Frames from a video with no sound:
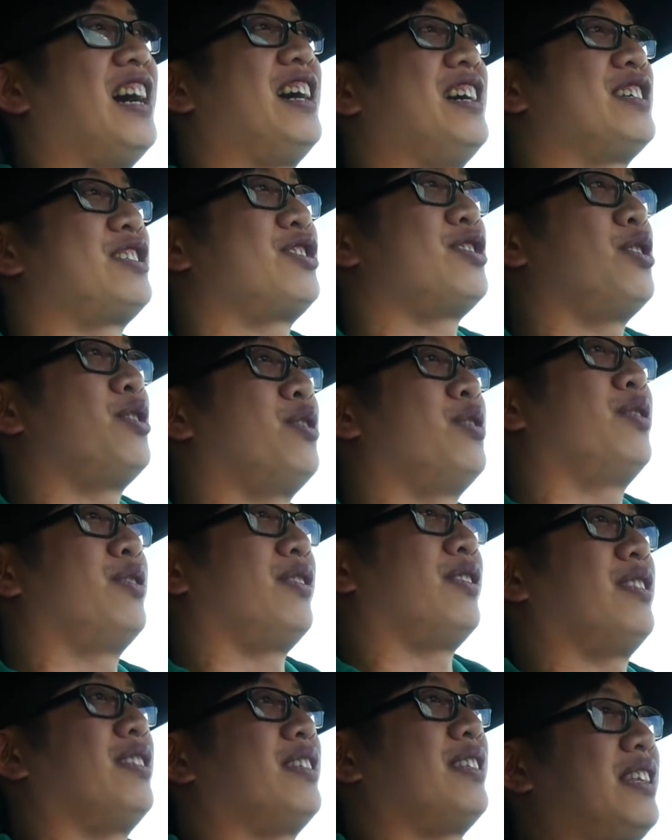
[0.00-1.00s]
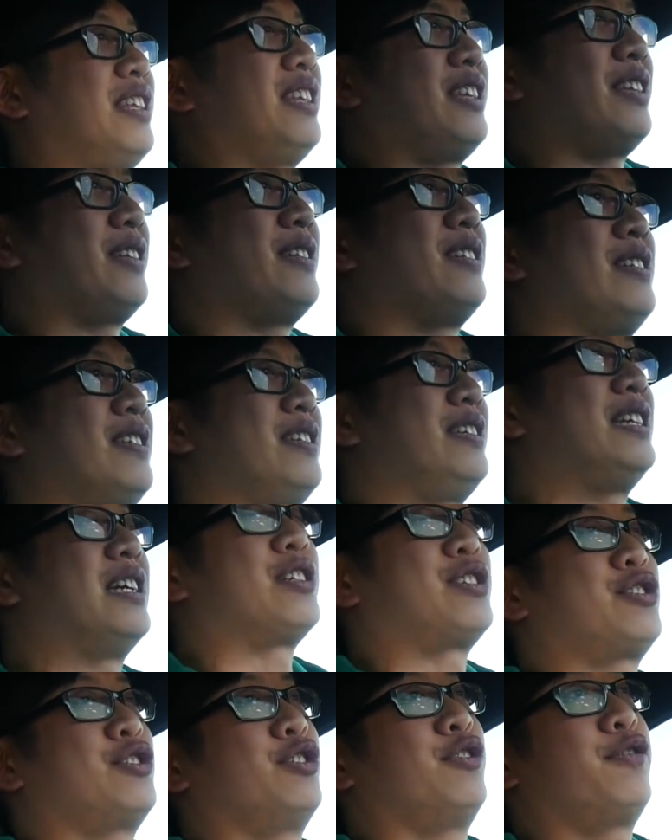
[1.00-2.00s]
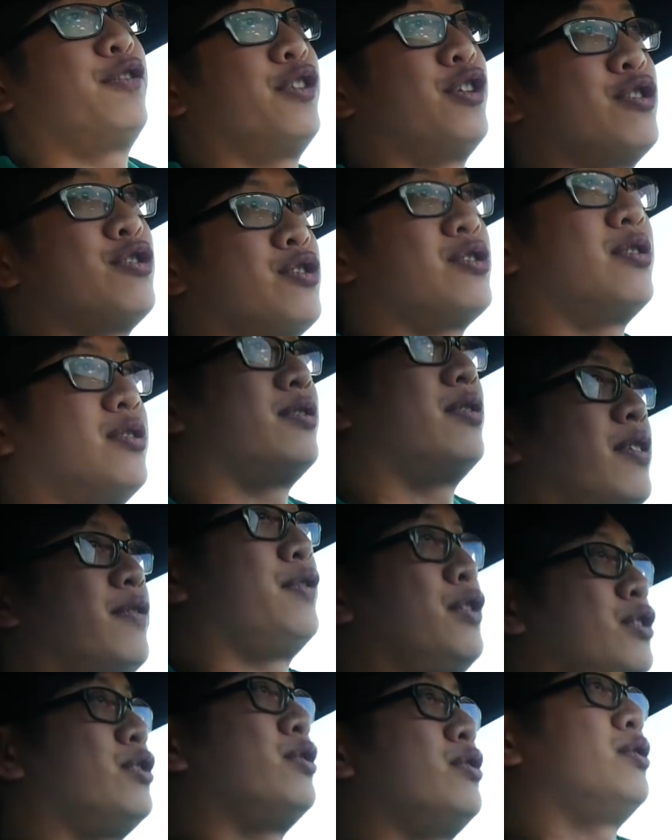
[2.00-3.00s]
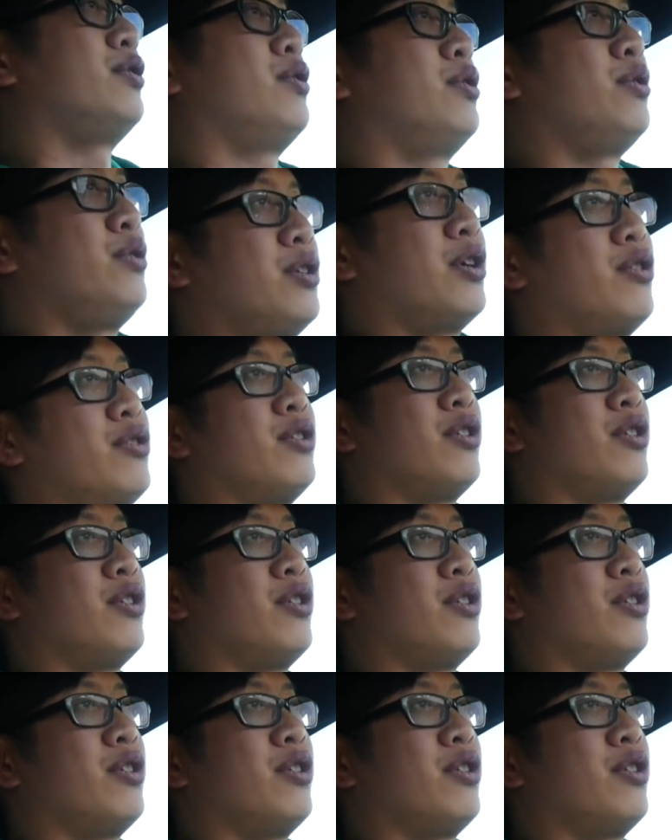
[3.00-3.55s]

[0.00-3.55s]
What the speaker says: So for those of you who don't